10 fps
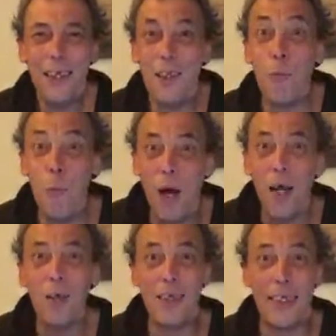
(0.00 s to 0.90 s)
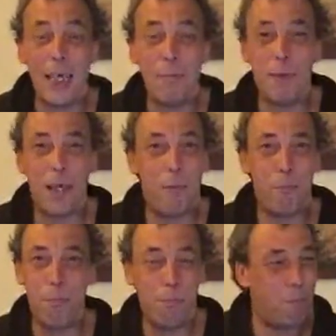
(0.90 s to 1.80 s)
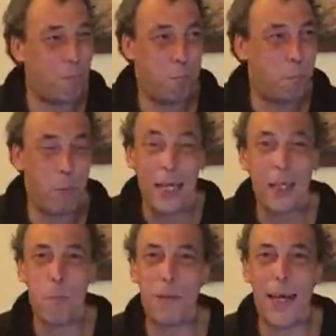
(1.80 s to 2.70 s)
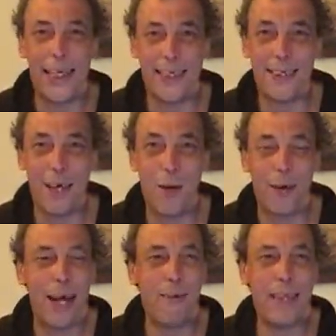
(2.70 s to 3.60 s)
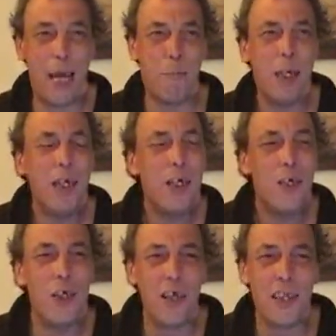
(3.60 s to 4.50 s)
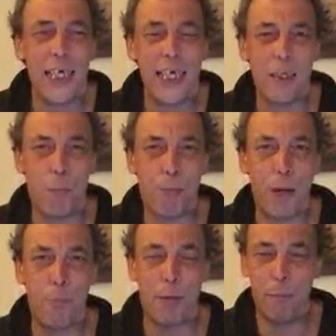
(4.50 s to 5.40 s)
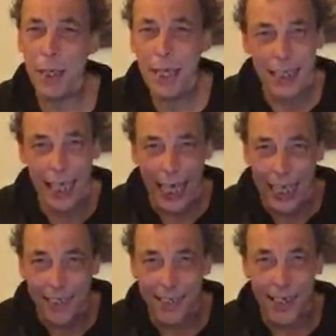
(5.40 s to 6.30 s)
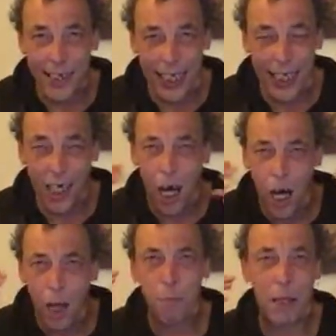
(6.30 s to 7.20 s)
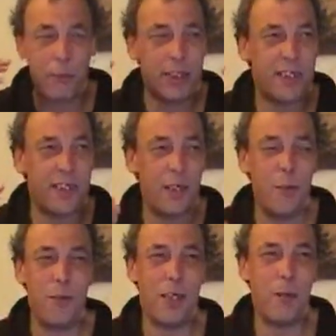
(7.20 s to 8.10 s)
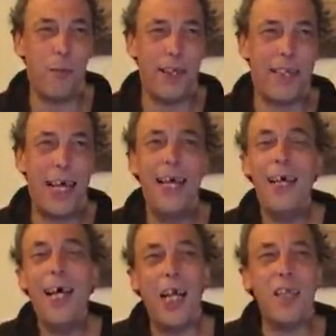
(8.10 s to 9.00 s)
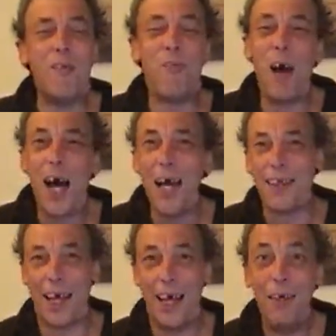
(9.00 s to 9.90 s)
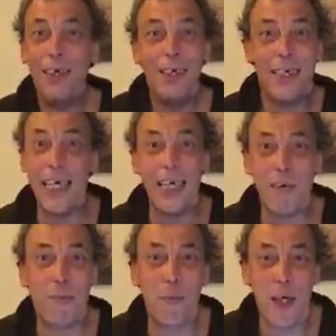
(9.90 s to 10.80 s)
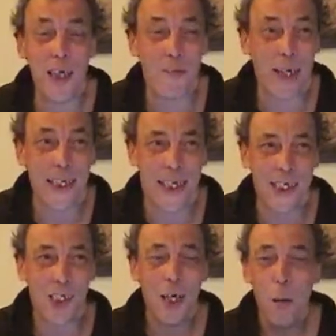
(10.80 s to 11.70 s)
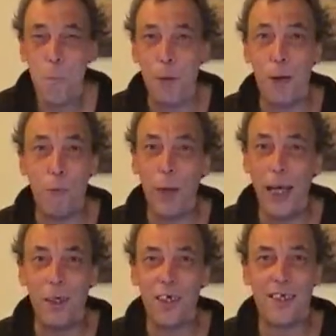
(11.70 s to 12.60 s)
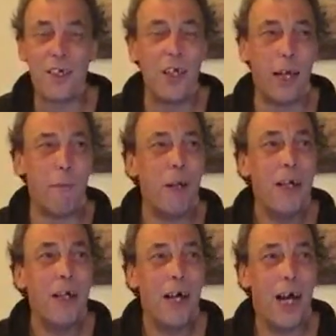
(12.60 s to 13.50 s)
The world seems a better place around them. Nothing is a problem. They instantly calm you and soothe you with and the father didn't have a word of English, but we understood him.